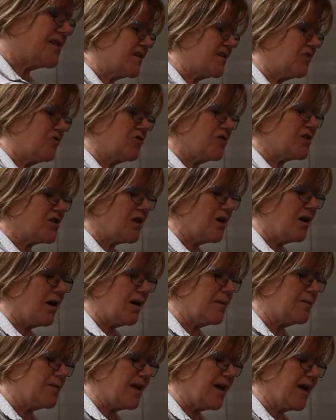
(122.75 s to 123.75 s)
good
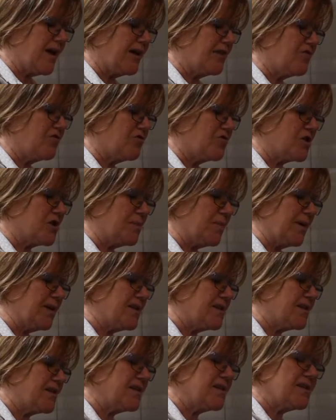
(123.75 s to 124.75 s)
time to add your
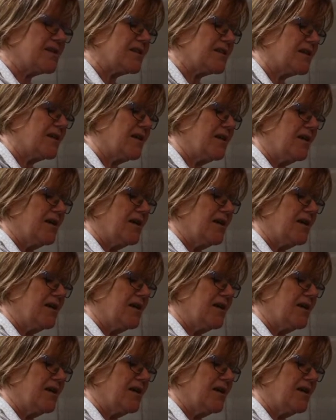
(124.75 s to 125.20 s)
spices